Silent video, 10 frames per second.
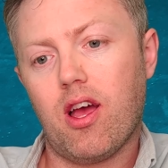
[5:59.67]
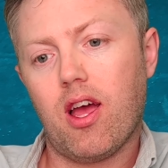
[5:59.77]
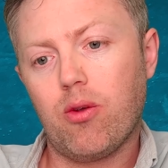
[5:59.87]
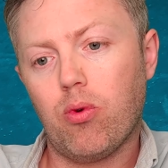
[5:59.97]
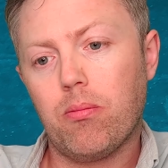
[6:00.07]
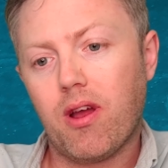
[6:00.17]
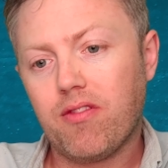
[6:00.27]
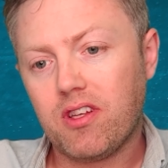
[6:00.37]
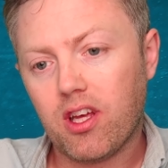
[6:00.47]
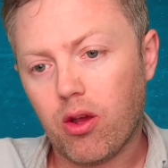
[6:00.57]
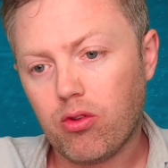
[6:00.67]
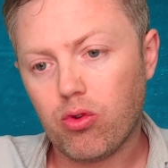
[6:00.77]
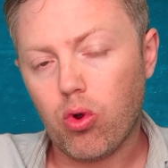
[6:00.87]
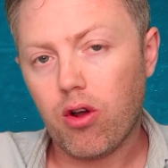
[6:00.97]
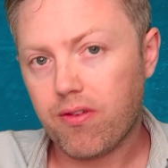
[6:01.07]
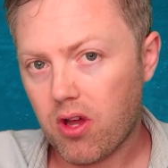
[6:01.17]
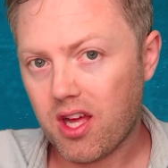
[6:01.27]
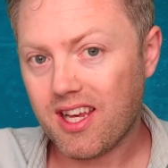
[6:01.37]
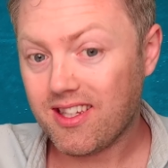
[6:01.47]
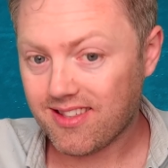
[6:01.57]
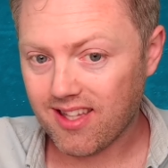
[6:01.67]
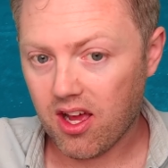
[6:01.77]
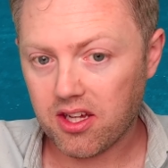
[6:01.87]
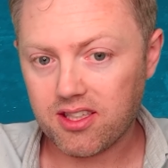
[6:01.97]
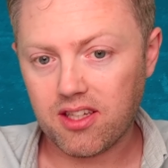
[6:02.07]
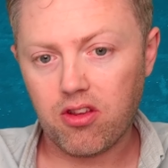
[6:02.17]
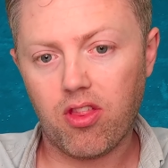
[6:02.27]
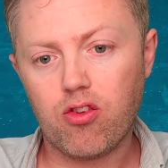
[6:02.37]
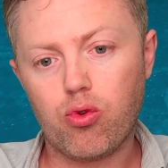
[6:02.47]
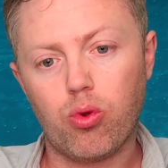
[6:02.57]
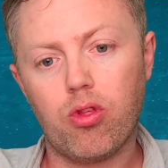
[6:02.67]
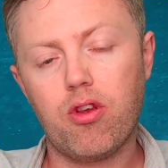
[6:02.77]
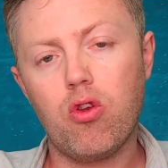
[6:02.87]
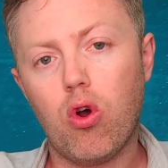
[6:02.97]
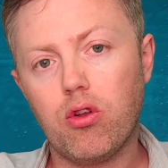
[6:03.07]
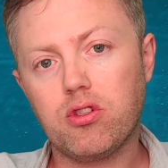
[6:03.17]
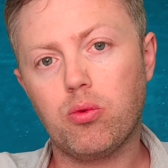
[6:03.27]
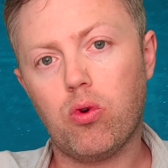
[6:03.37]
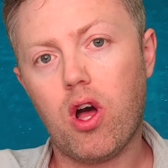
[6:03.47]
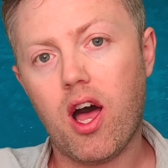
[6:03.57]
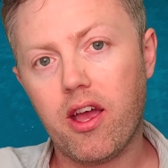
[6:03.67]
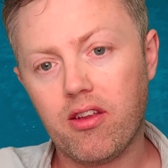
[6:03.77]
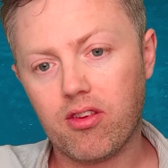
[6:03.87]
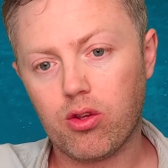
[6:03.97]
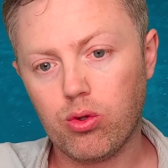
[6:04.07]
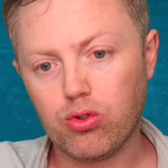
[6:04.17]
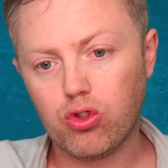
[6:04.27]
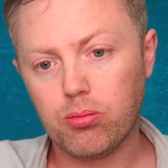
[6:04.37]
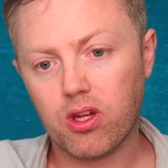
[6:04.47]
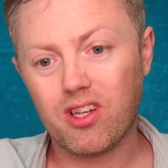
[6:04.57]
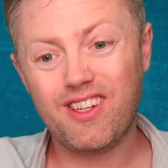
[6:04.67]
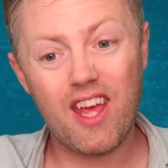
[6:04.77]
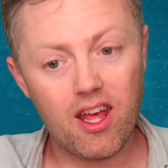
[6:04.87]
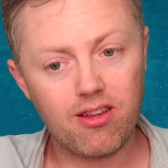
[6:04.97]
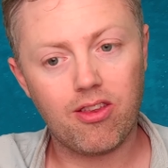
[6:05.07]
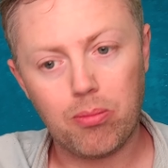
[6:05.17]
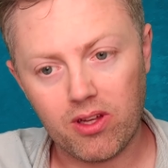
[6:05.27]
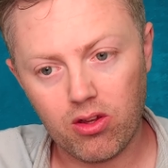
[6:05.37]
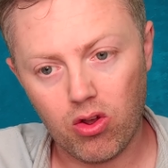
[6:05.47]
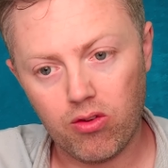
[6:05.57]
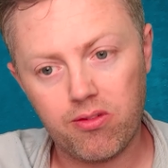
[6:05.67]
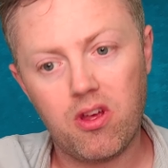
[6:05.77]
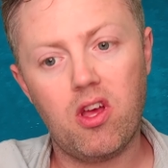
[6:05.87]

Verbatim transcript: i want my video to offer an insight into the truth not what i a youtuber dare to speak of